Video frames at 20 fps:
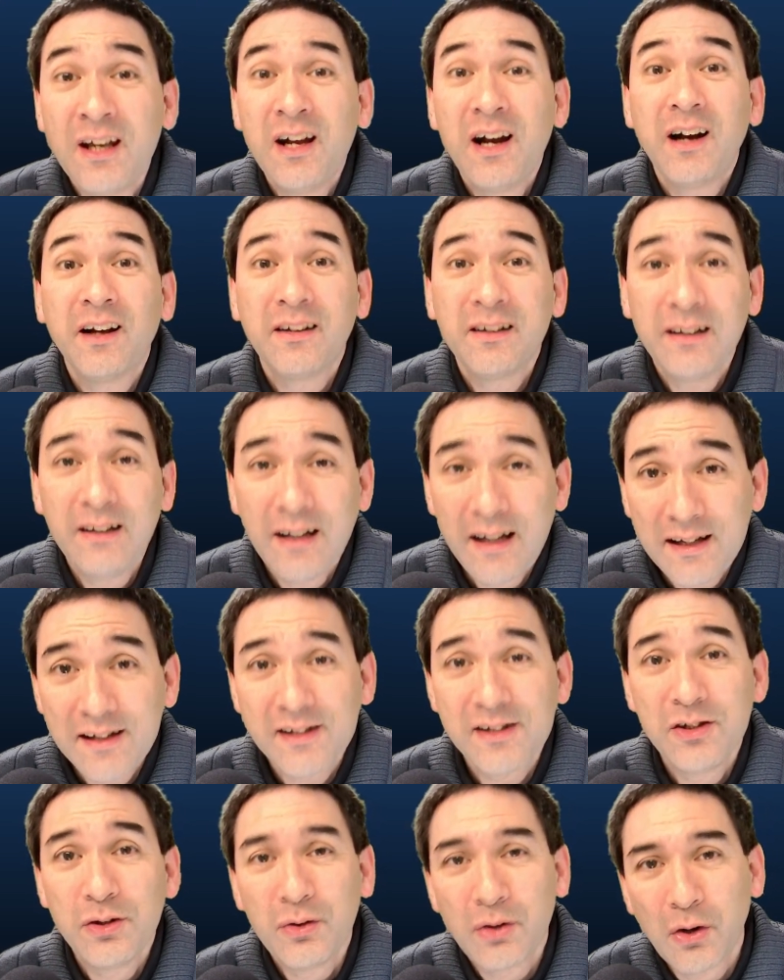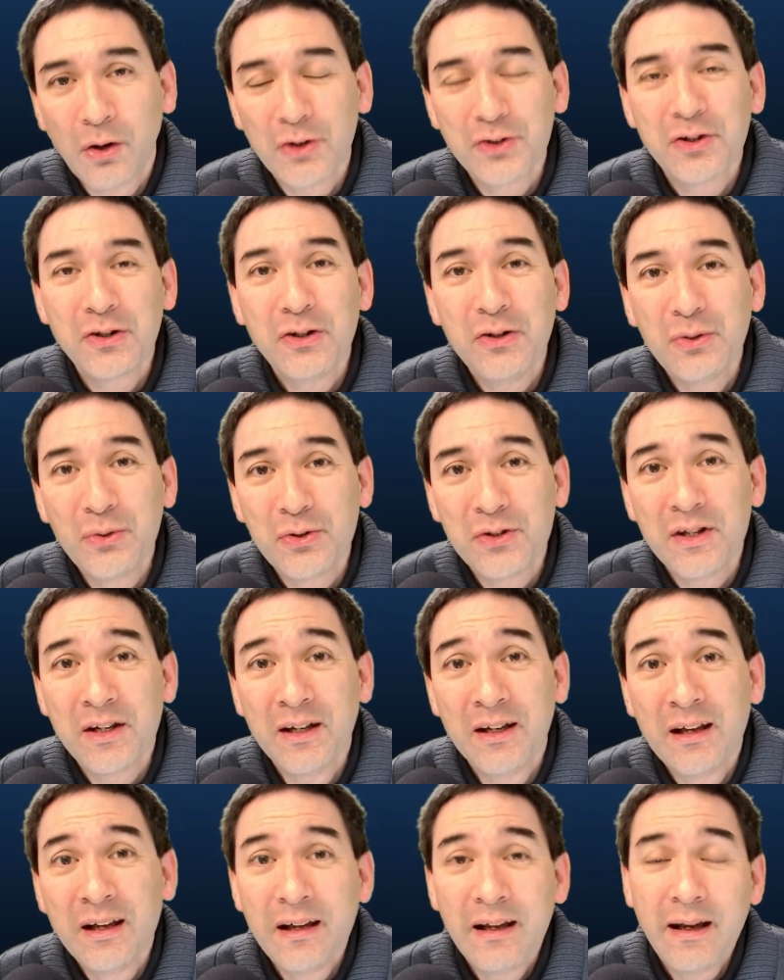unless you're also
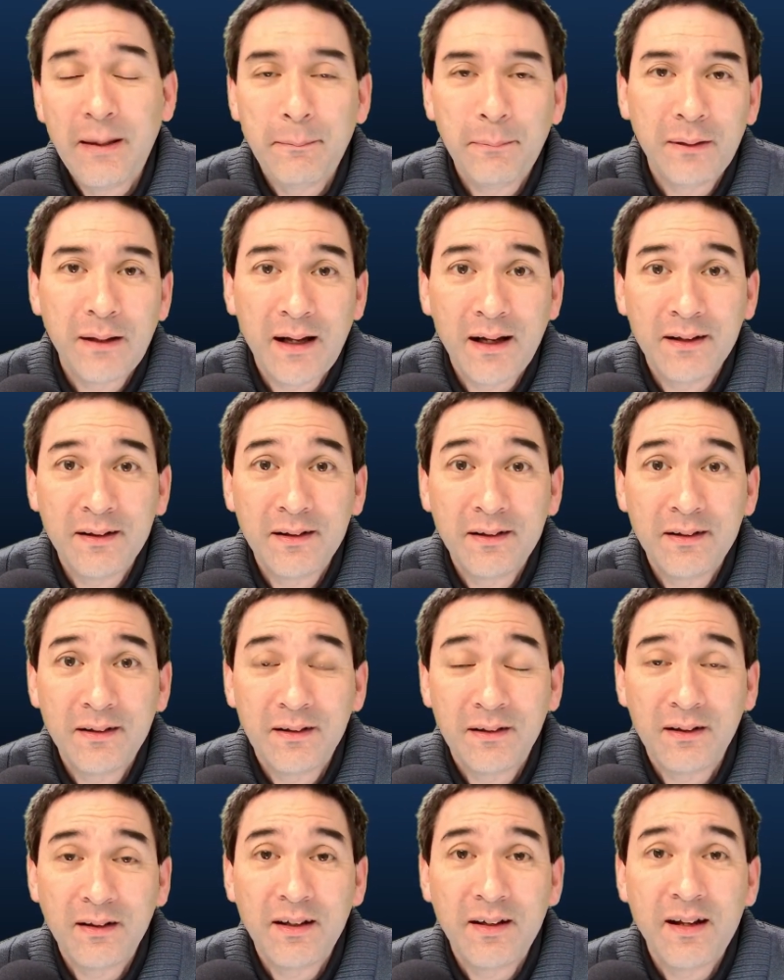using a plant uh,